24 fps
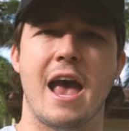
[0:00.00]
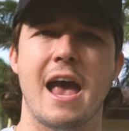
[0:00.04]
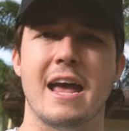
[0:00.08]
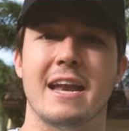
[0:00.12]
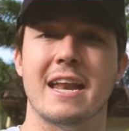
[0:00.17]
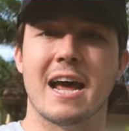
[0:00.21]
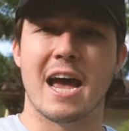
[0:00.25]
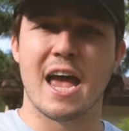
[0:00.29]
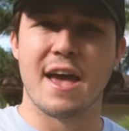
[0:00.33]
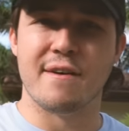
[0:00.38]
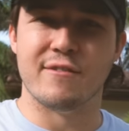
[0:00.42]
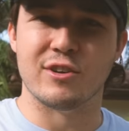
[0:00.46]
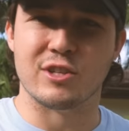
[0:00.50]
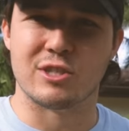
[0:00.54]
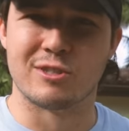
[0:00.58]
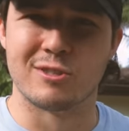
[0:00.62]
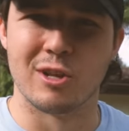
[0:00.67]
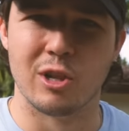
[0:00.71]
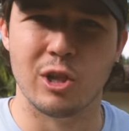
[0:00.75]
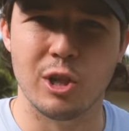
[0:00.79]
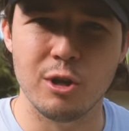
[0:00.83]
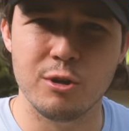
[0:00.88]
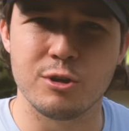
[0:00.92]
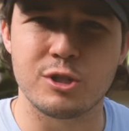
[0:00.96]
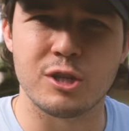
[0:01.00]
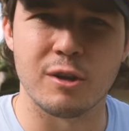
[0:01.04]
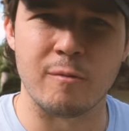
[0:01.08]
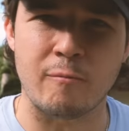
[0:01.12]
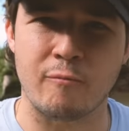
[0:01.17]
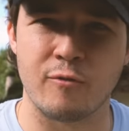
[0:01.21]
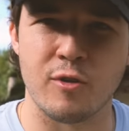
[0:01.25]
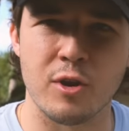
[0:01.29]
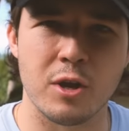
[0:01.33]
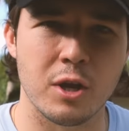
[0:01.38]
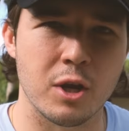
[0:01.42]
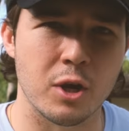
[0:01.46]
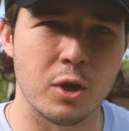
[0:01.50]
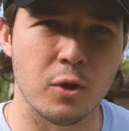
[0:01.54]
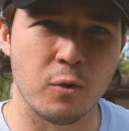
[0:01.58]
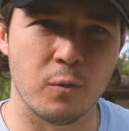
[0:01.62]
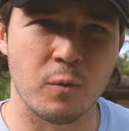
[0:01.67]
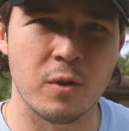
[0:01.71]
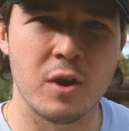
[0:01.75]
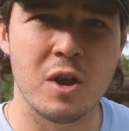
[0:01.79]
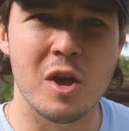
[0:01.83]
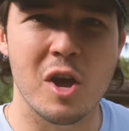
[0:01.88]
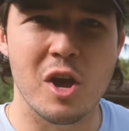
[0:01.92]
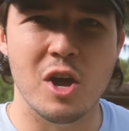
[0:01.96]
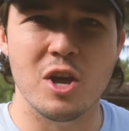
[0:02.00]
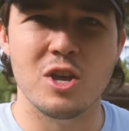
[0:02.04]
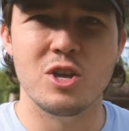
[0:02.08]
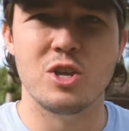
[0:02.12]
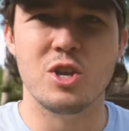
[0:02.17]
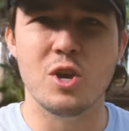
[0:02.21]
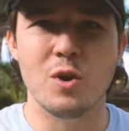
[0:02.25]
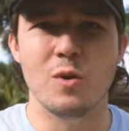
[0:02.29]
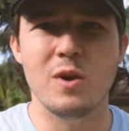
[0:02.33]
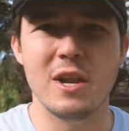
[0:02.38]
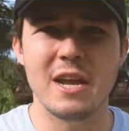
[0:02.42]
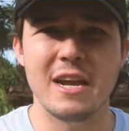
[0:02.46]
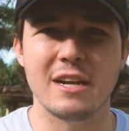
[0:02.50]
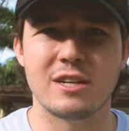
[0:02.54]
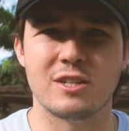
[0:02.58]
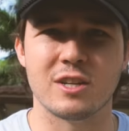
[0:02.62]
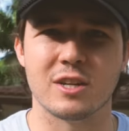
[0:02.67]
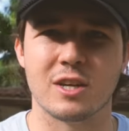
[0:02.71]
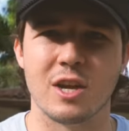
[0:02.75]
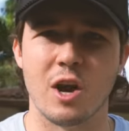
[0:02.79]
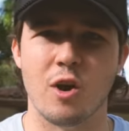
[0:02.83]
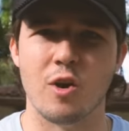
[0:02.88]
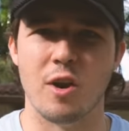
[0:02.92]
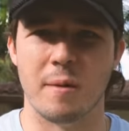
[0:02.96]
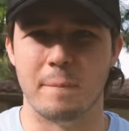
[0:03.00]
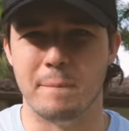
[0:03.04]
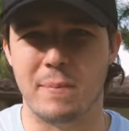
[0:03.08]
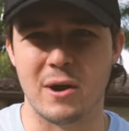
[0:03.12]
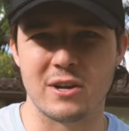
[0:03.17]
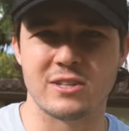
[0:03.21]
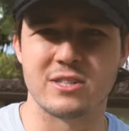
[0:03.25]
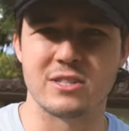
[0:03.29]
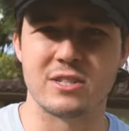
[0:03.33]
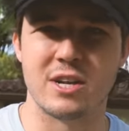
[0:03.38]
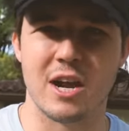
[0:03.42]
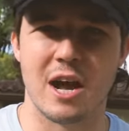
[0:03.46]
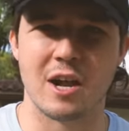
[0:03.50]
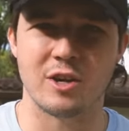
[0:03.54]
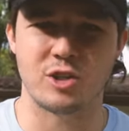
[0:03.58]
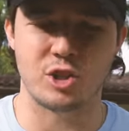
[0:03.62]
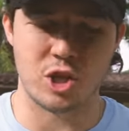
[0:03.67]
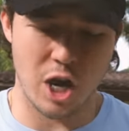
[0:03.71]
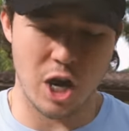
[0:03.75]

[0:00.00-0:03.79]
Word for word: And I have a solution for you. You need to go to Buzzin dot